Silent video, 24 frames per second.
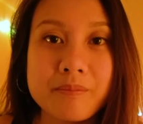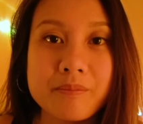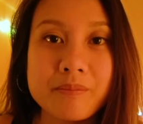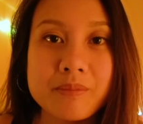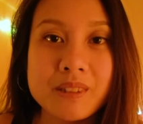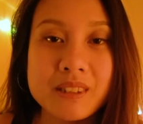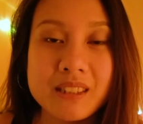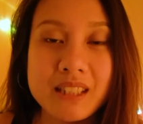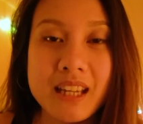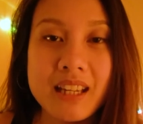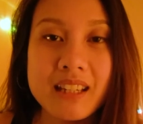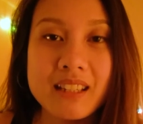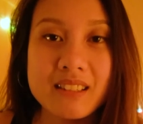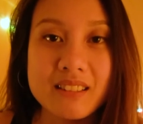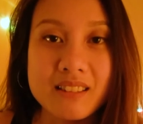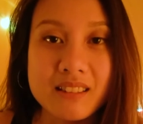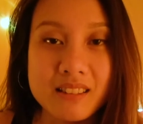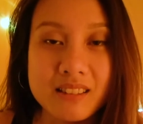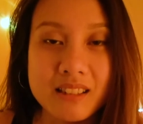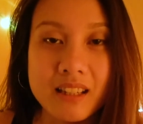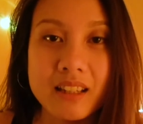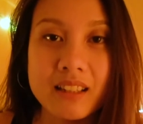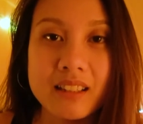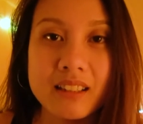set and
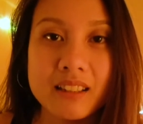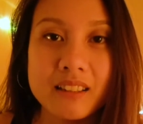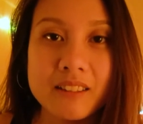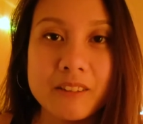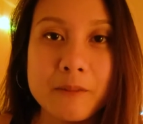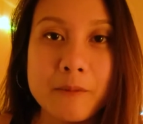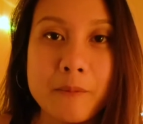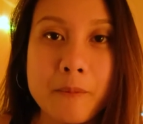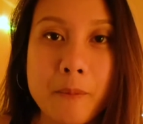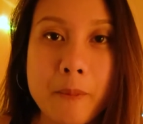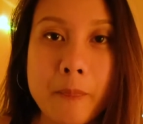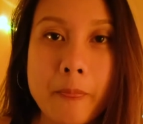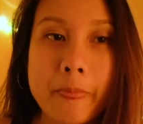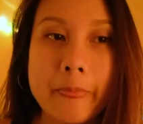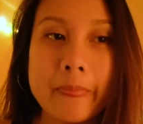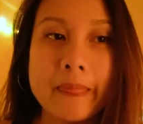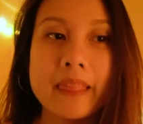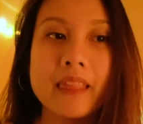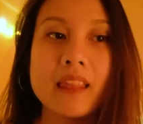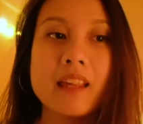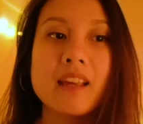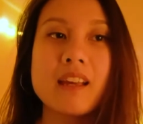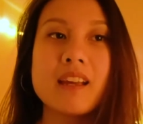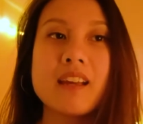setting,
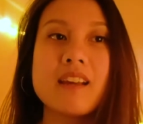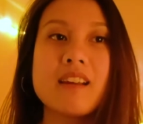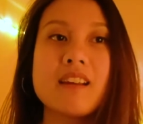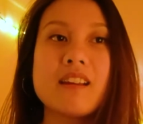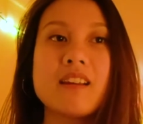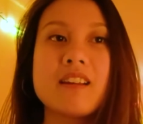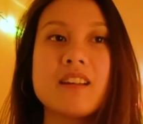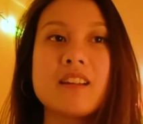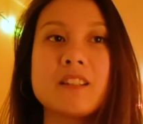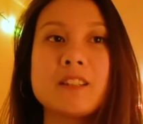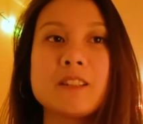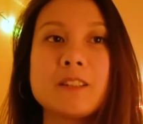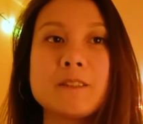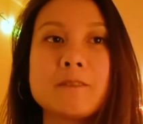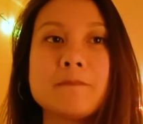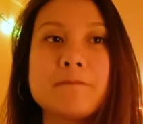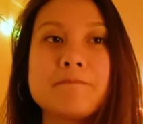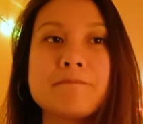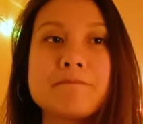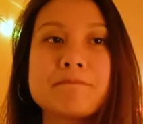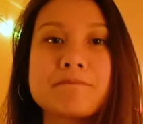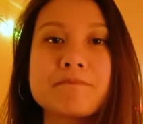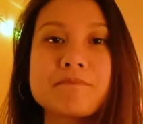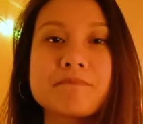and
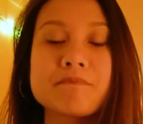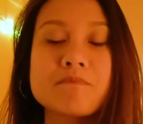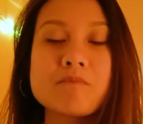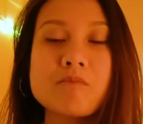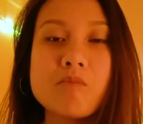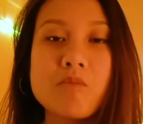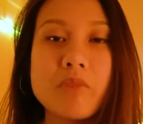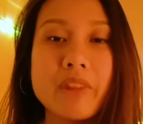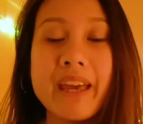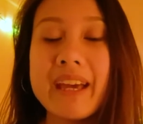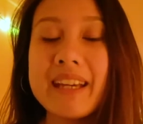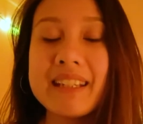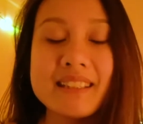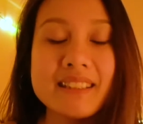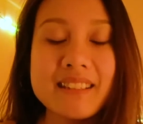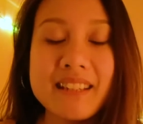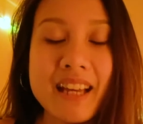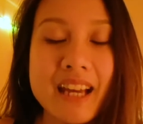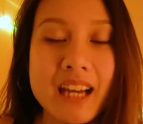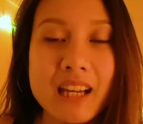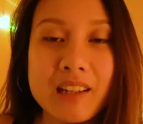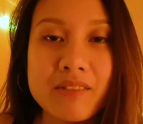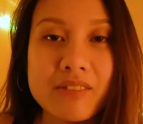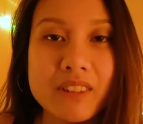I didn't
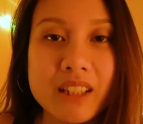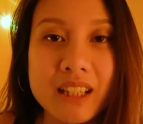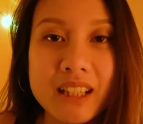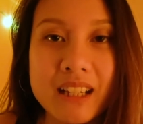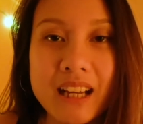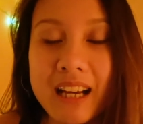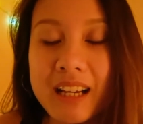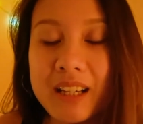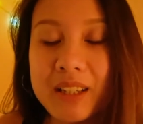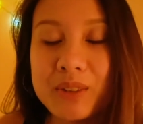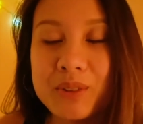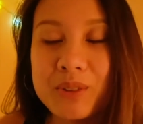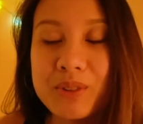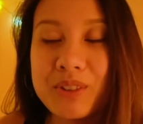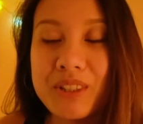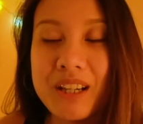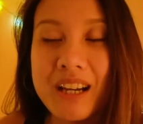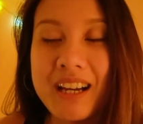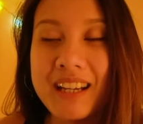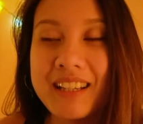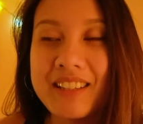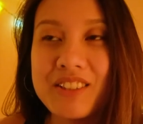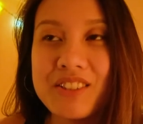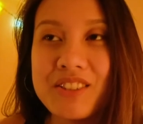have that. I
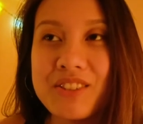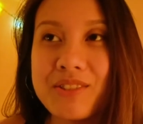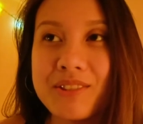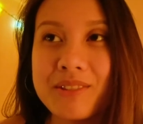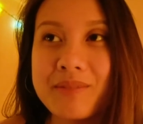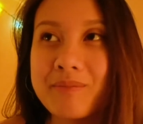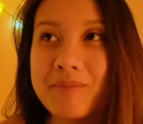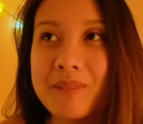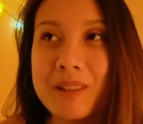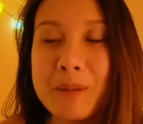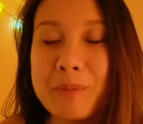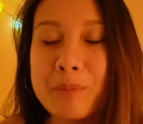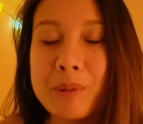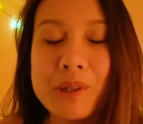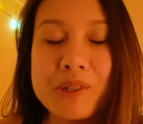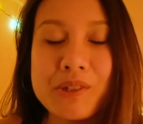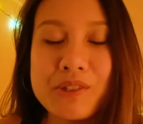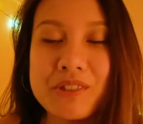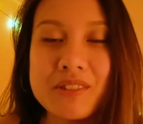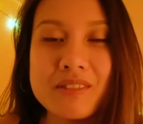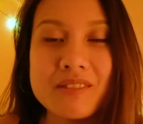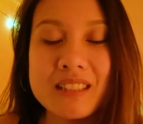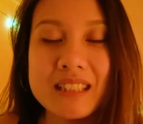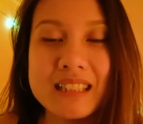I just
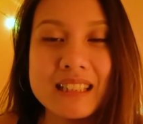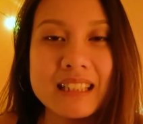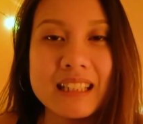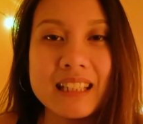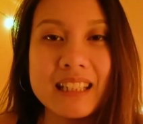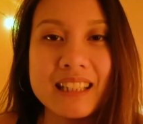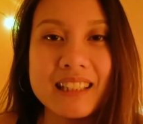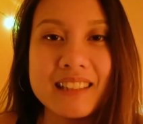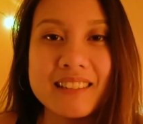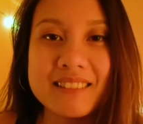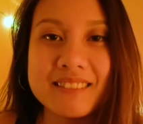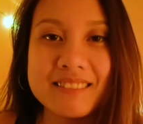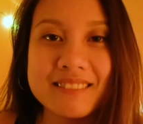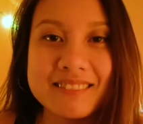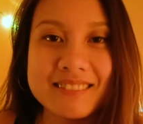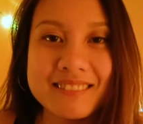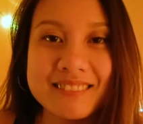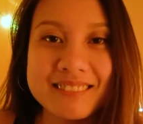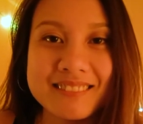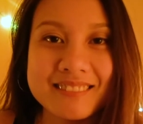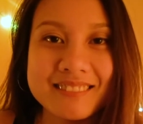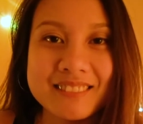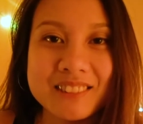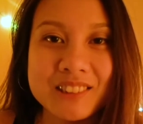impulsively did it
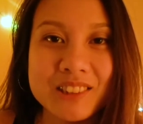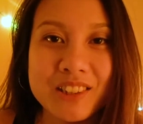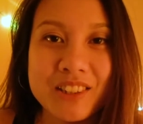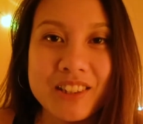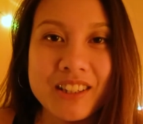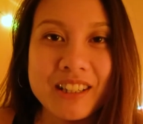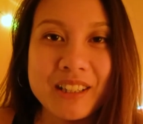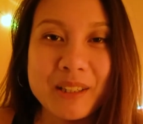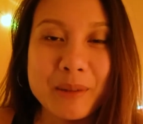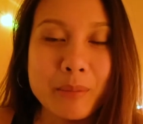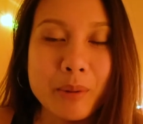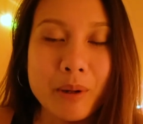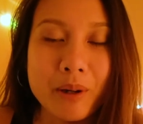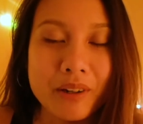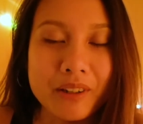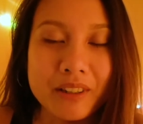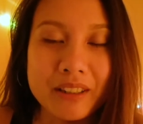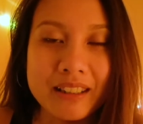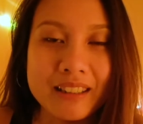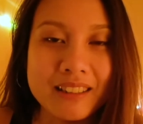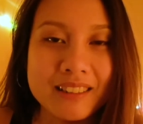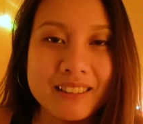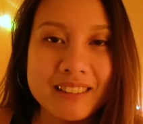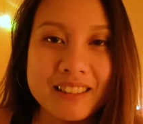during a
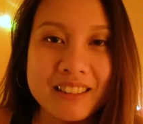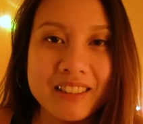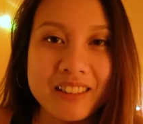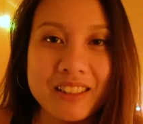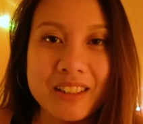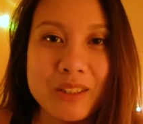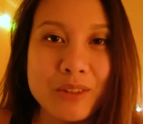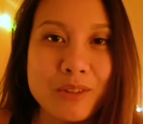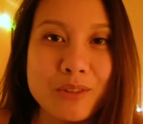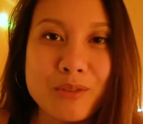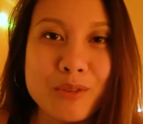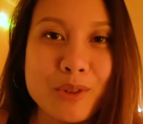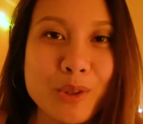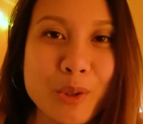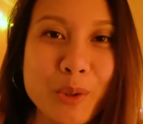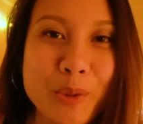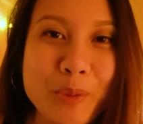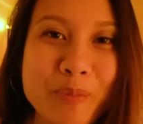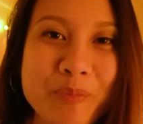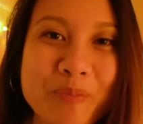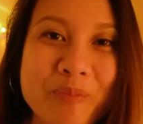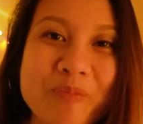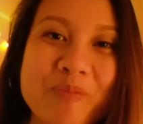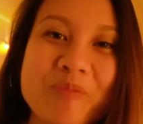party in a
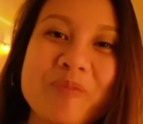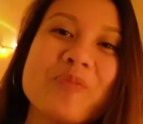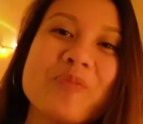room